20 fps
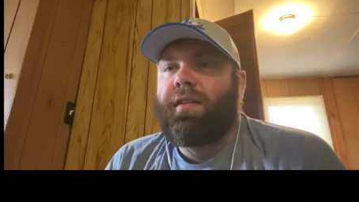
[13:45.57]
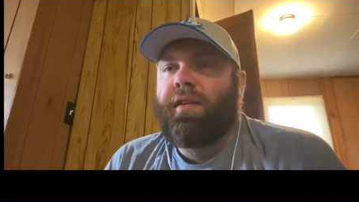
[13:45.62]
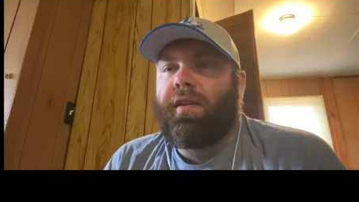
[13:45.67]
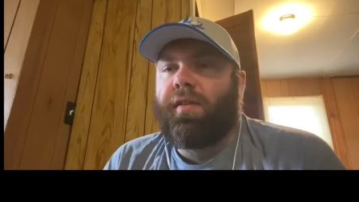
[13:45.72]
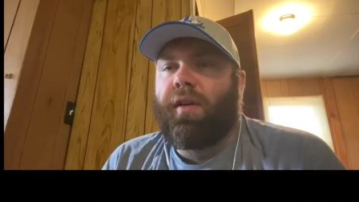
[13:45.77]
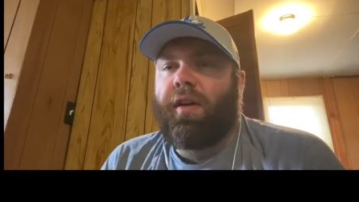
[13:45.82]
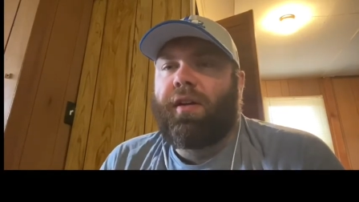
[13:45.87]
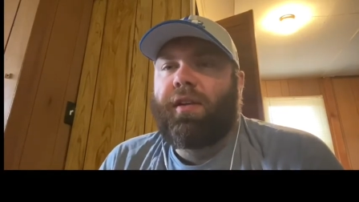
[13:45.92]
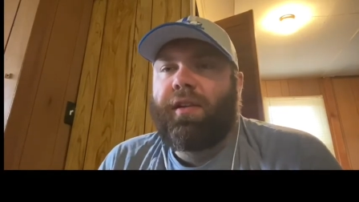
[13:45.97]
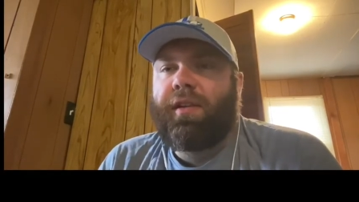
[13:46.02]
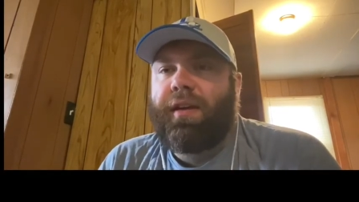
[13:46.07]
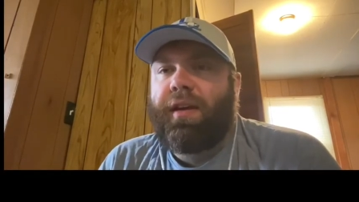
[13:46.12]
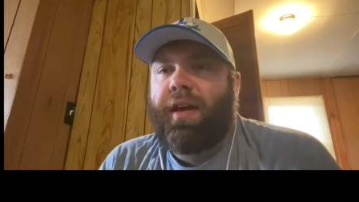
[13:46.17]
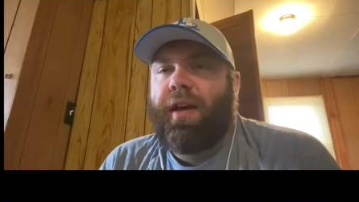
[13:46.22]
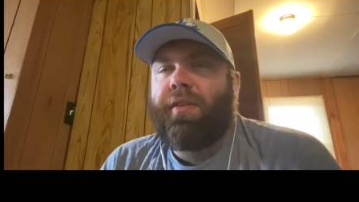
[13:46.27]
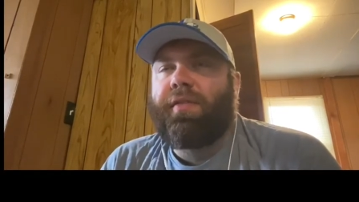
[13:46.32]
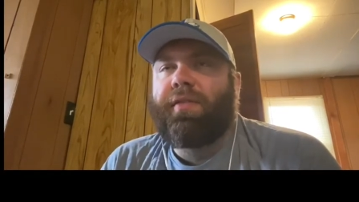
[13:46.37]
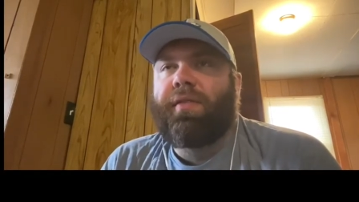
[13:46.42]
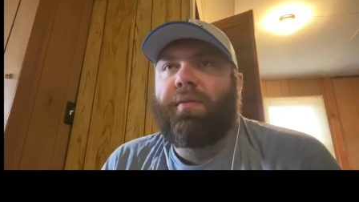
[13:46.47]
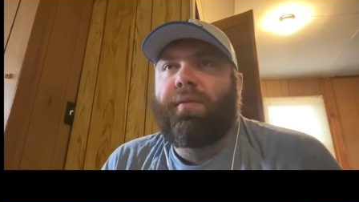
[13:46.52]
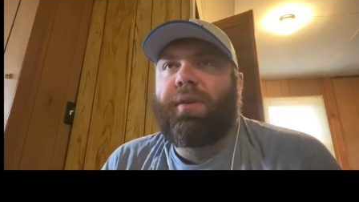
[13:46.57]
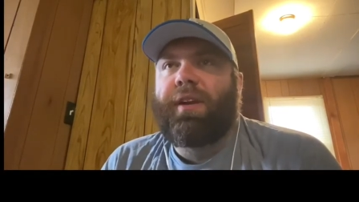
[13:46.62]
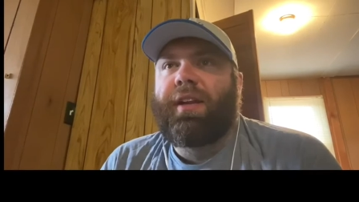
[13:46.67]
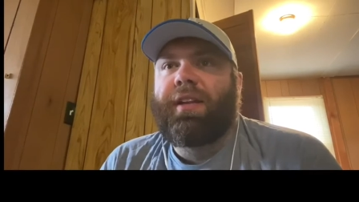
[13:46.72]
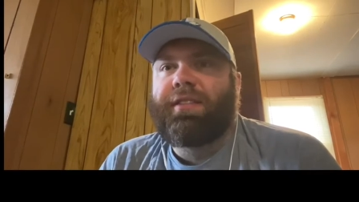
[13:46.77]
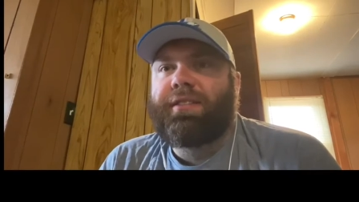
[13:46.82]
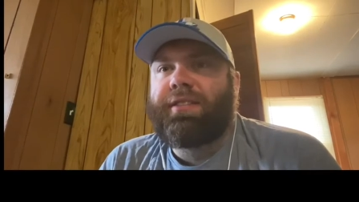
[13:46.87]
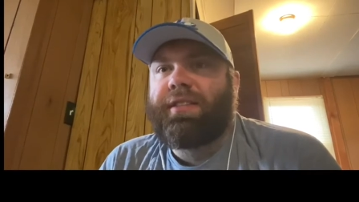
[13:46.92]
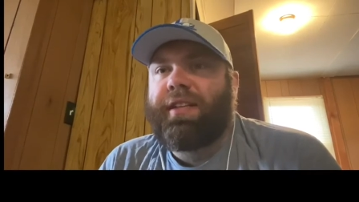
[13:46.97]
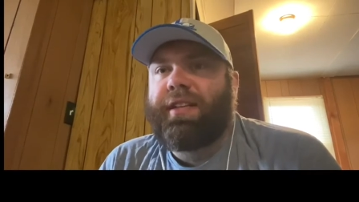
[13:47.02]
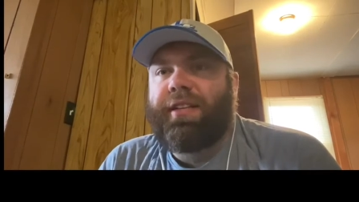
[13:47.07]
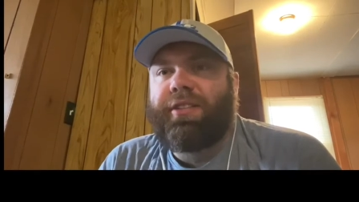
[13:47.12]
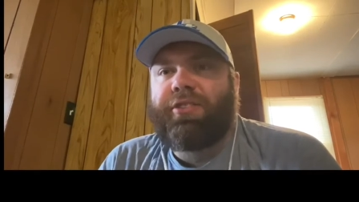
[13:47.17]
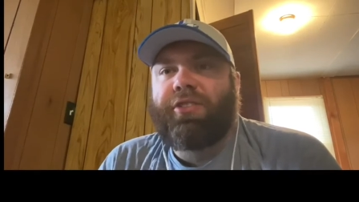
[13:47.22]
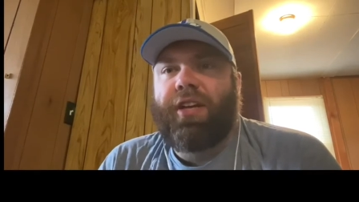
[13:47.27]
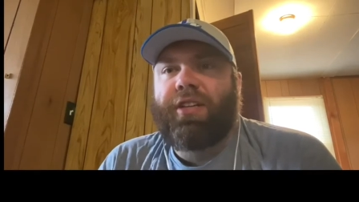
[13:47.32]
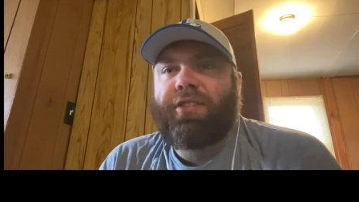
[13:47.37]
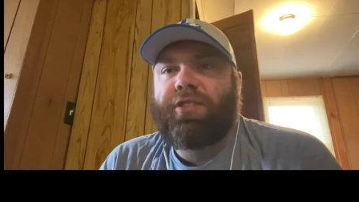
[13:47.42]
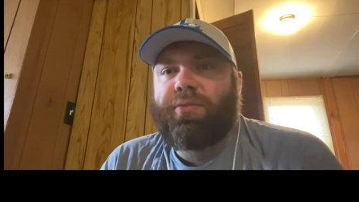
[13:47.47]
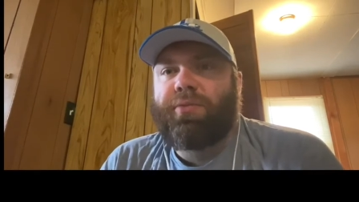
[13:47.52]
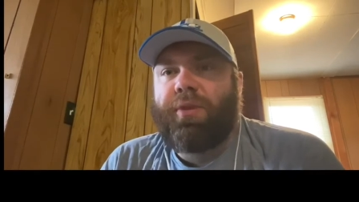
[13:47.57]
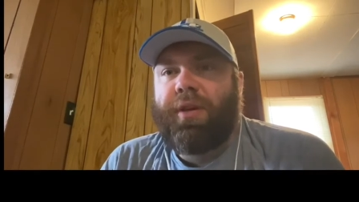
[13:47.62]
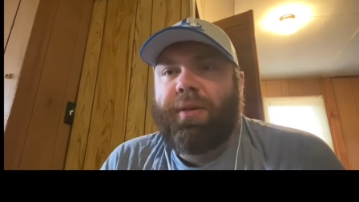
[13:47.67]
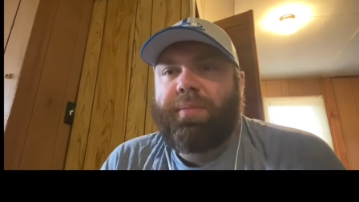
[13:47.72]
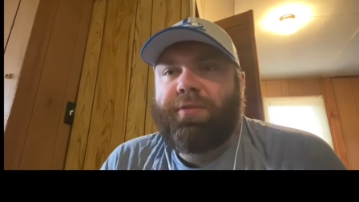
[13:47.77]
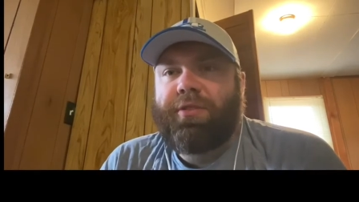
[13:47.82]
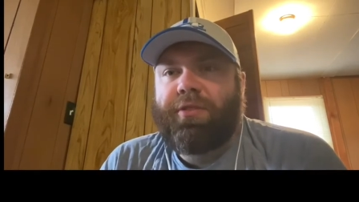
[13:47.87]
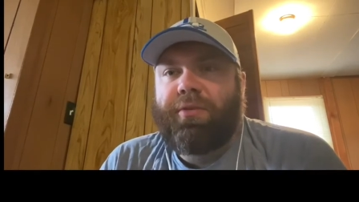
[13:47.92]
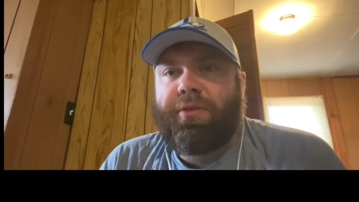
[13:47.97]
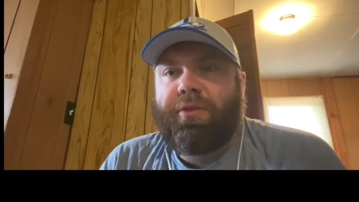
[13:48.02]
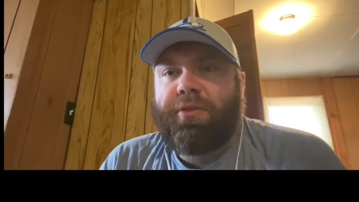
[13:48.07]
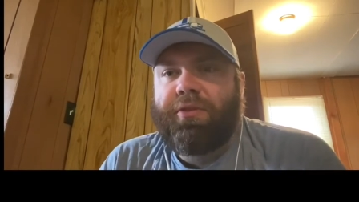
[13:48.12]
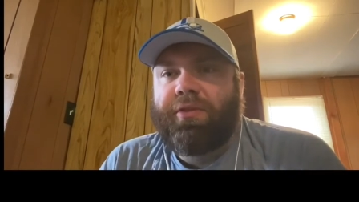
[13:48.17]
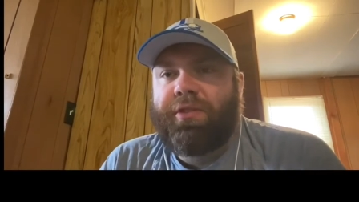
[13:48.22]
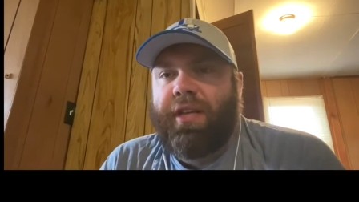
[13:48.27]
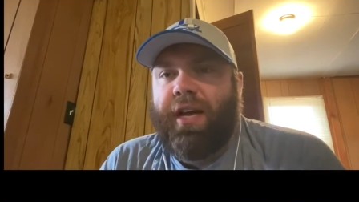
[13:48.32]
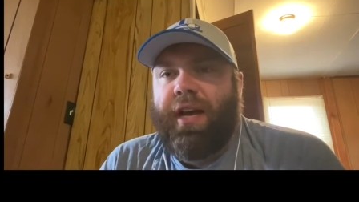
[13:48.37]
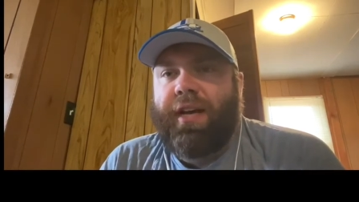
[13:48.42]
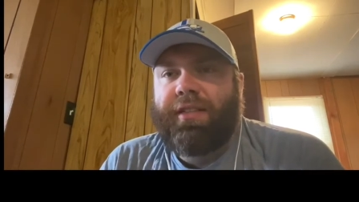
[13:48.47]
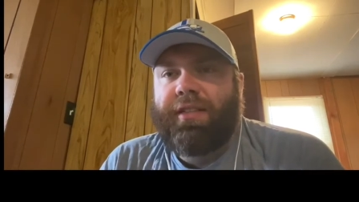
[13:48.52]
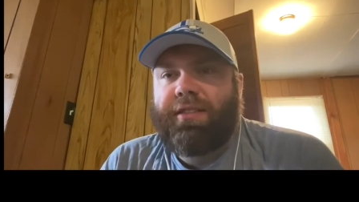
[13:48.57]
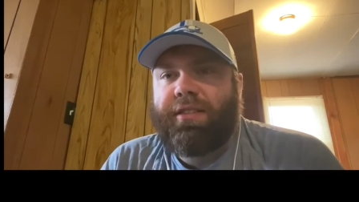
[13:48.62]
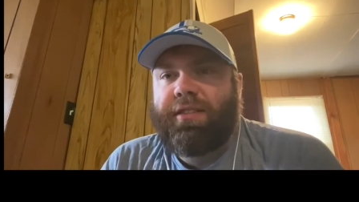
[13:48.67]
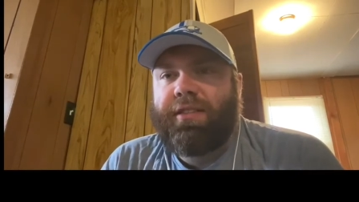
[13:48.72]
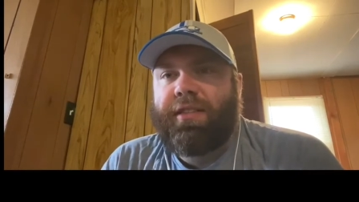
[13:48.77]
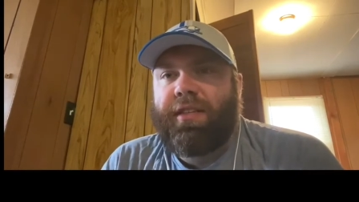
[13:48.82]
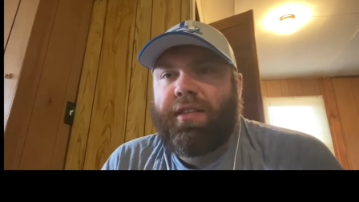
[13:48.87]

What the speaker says: Luckily, we didn't see any jet sweeps, which was nice.